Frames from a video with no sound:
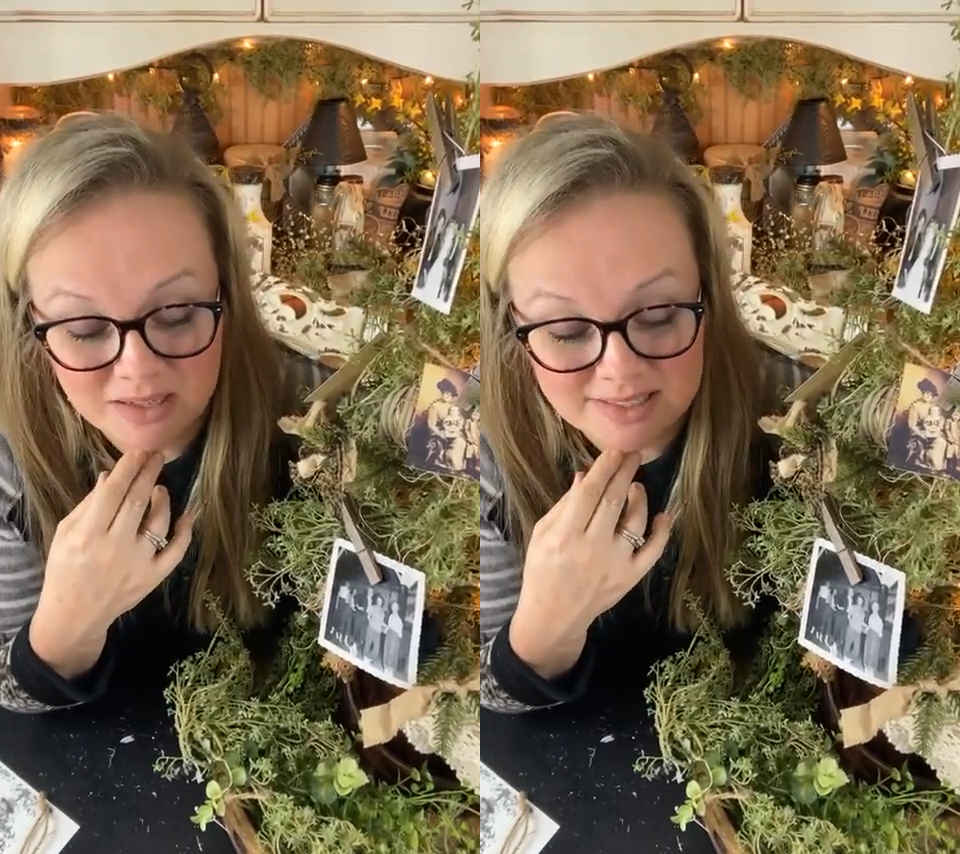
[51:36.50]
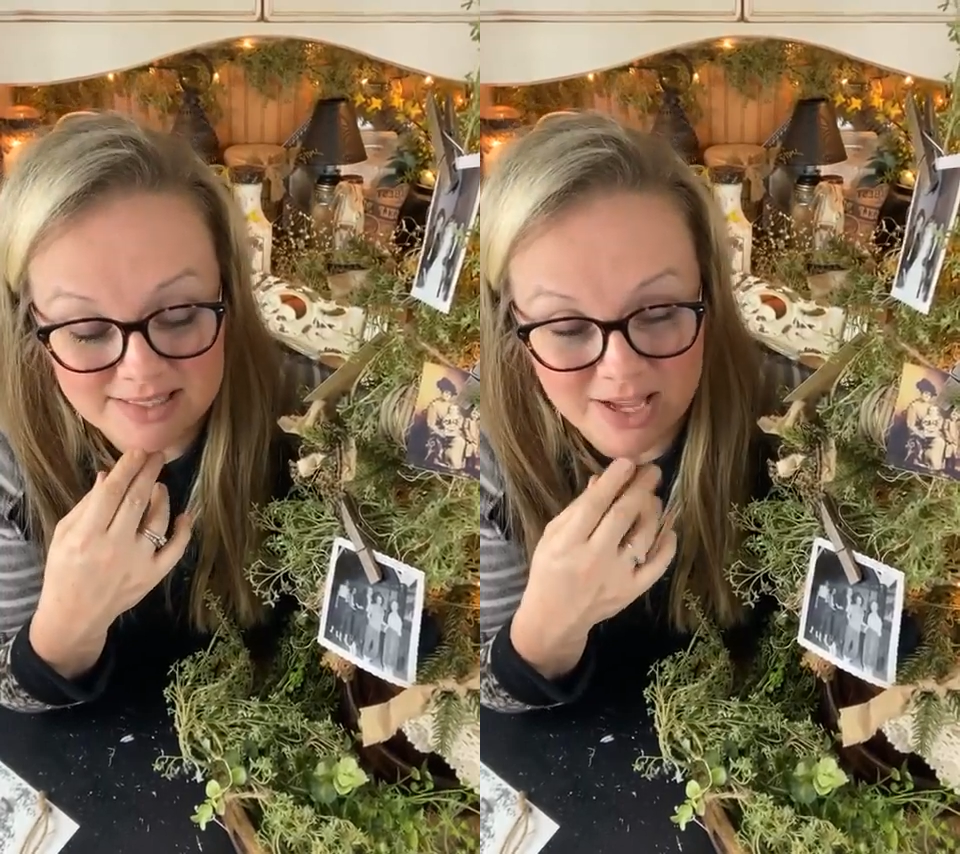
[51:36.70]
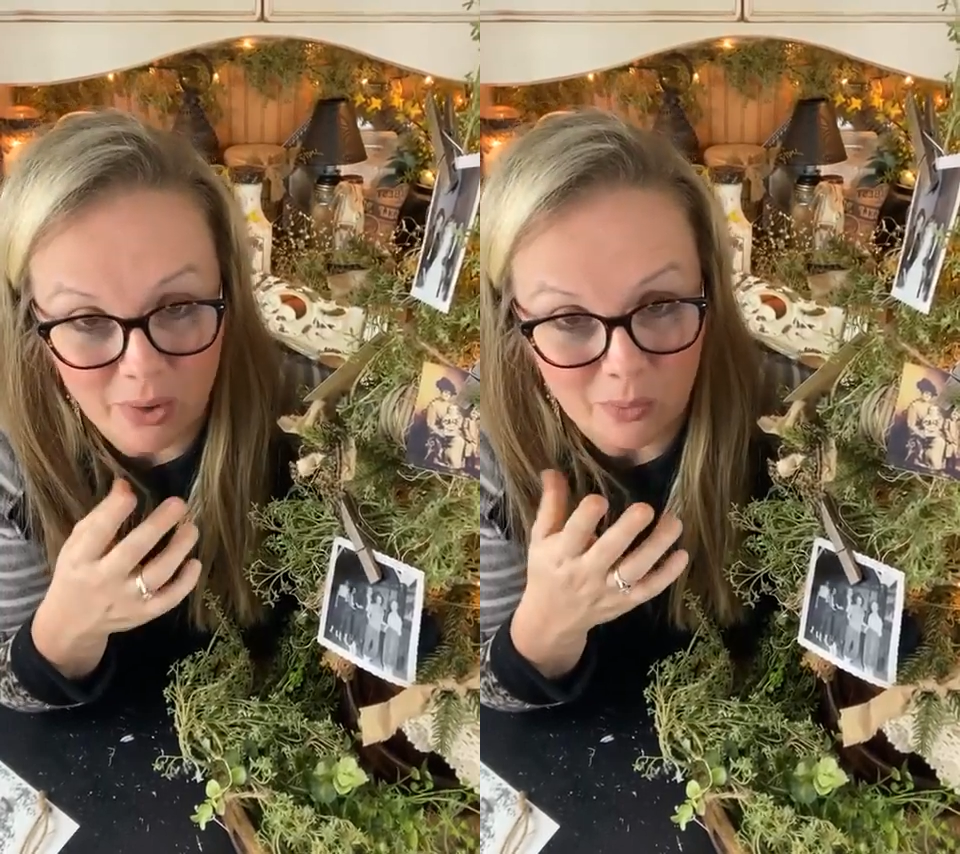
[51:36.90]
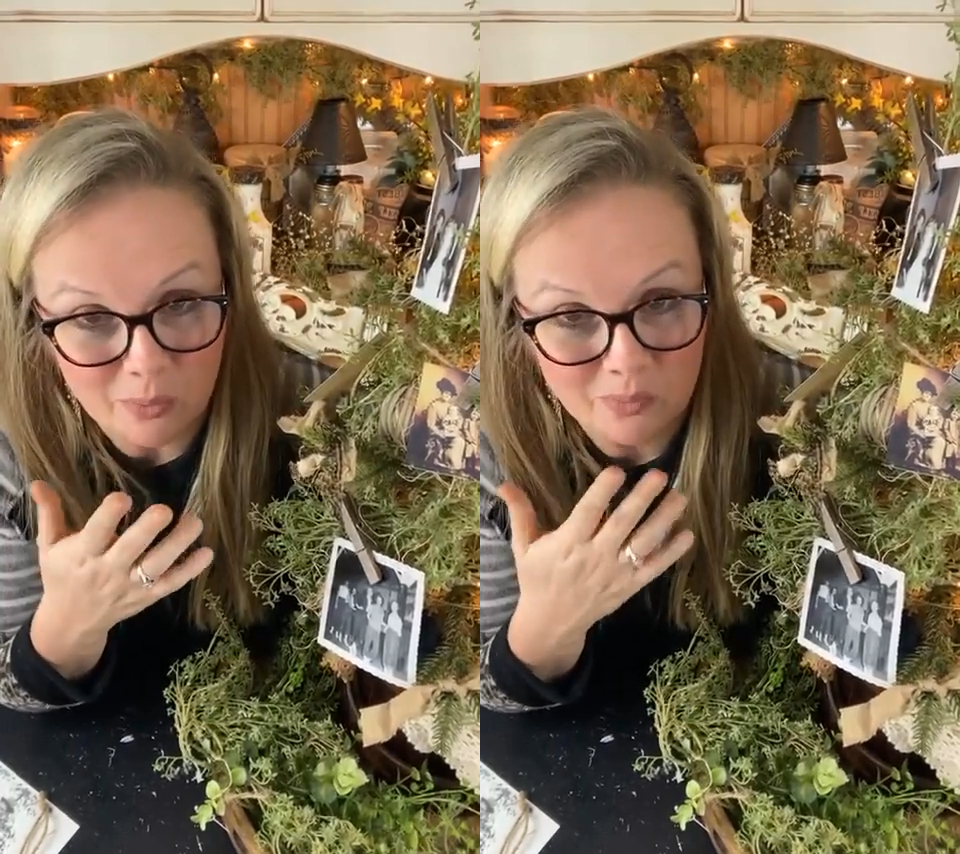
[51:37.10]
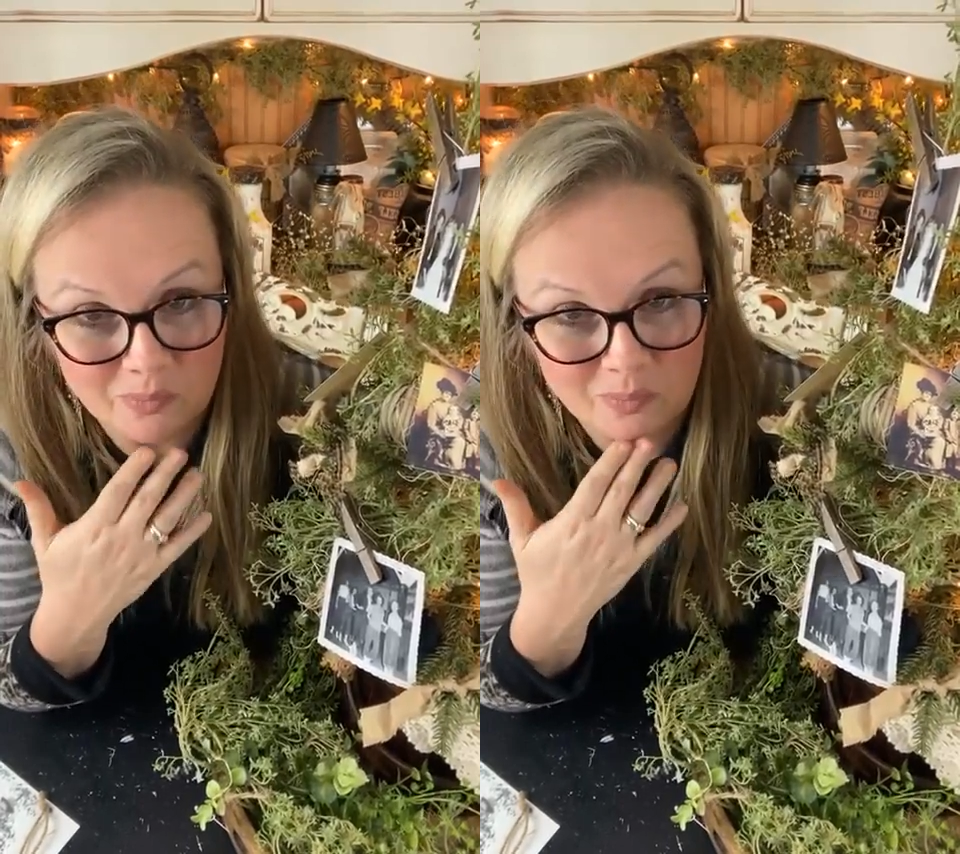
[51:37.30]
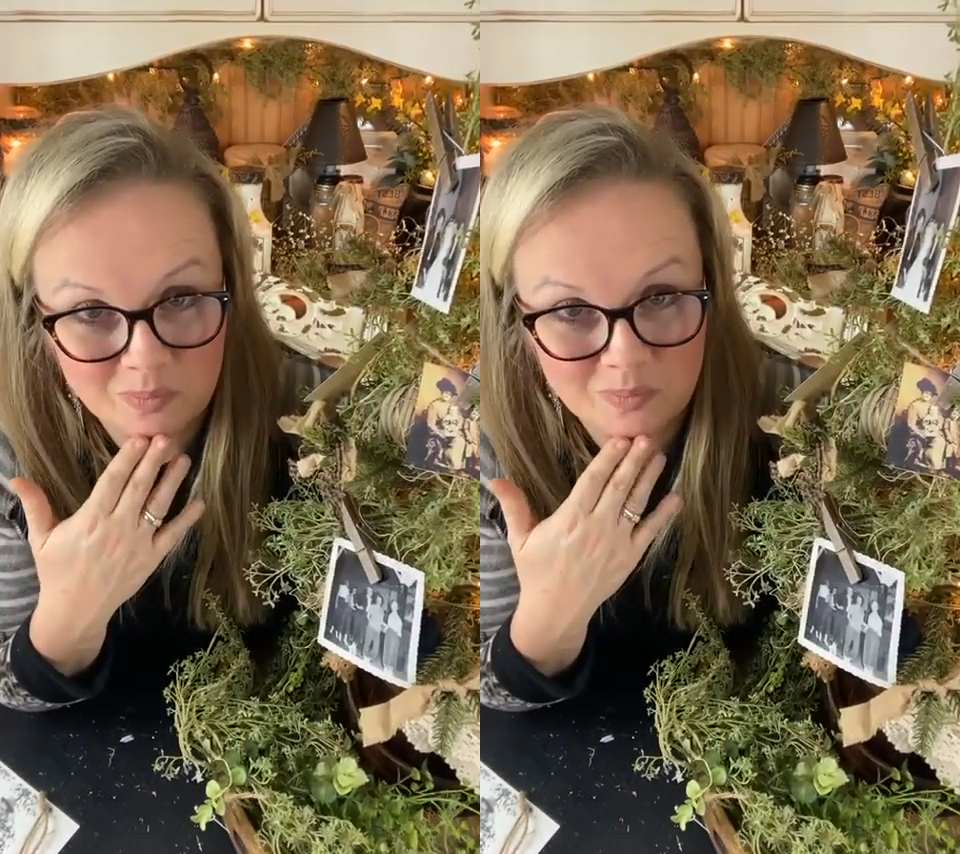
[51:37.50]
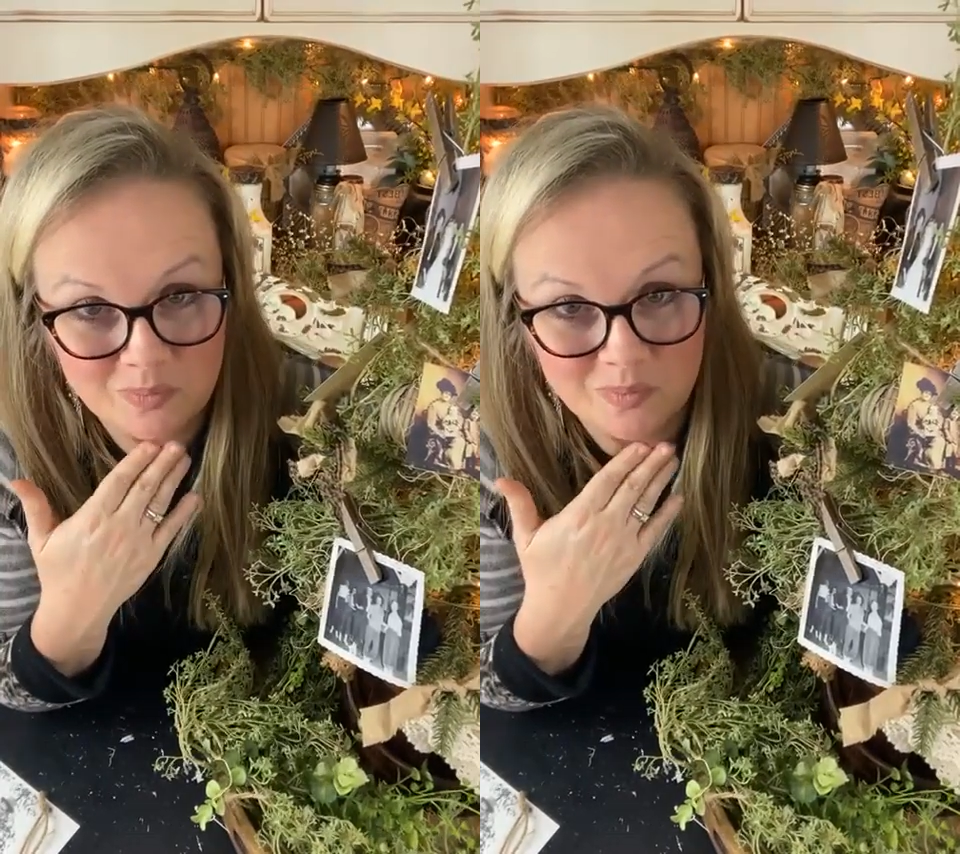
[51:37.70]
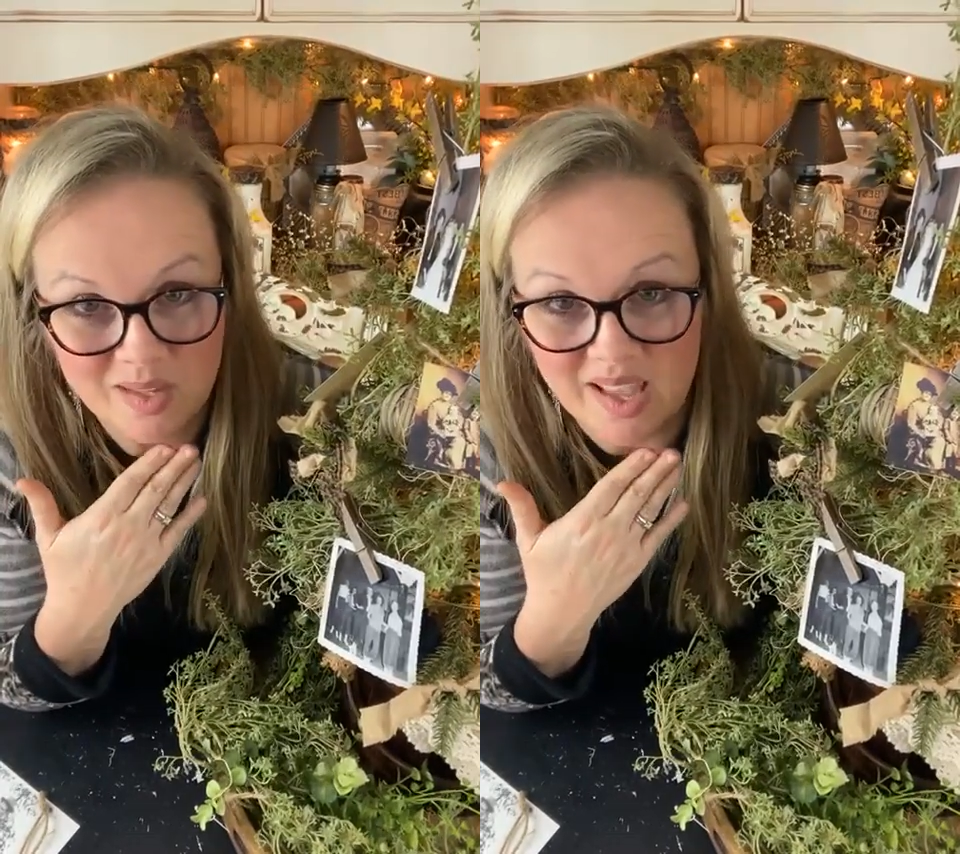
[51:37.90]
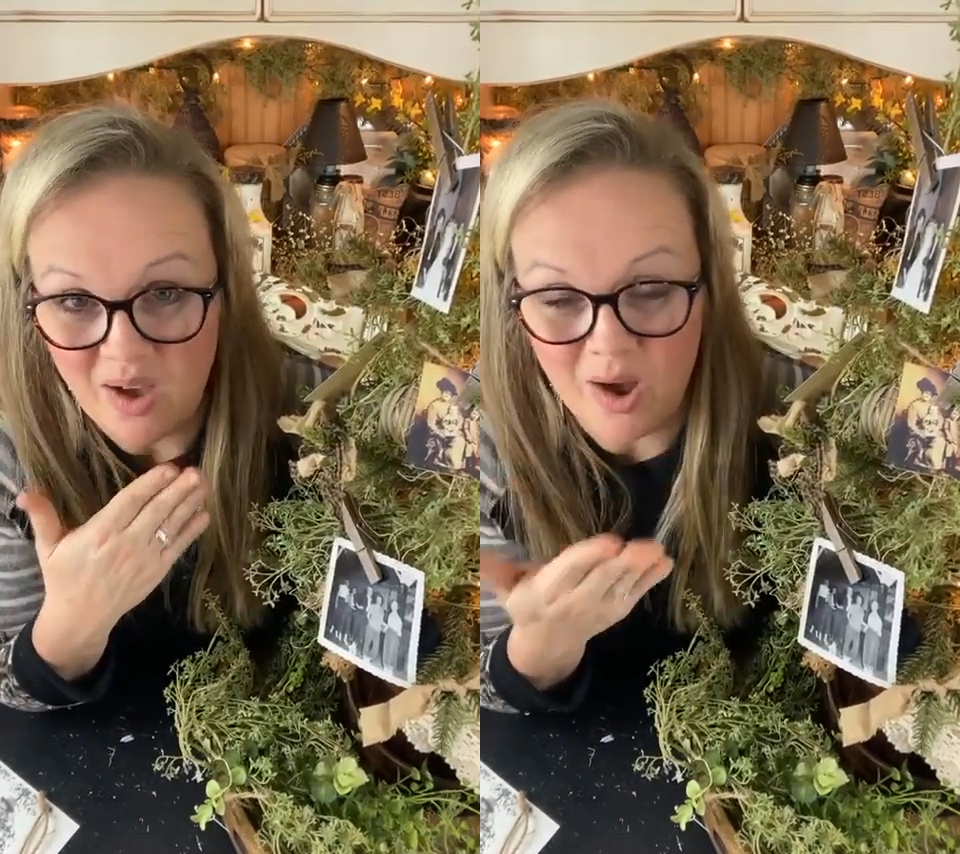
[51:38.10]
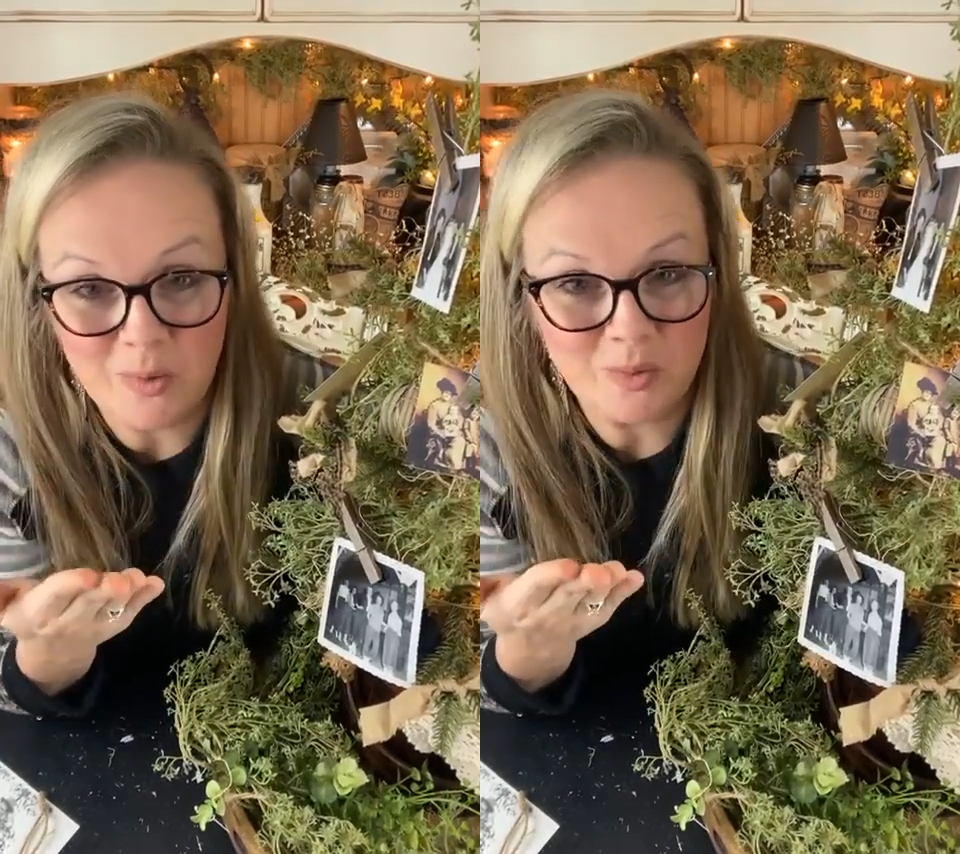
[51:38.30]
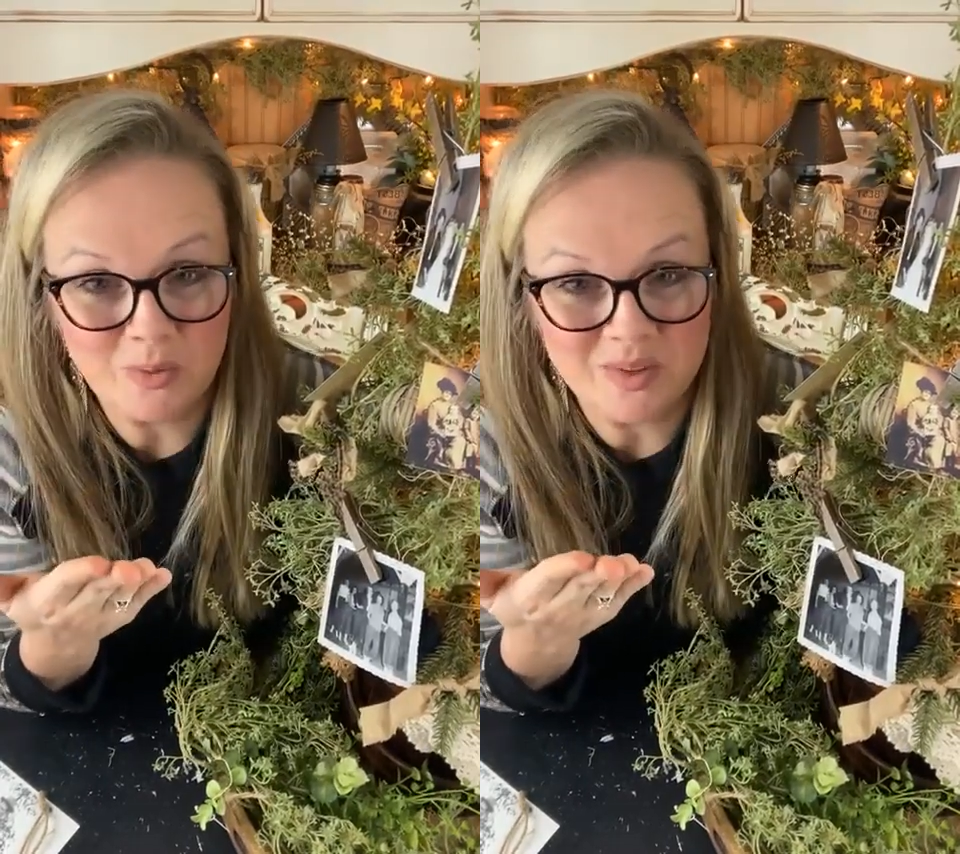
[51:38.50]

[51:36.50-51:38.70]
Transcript: So onward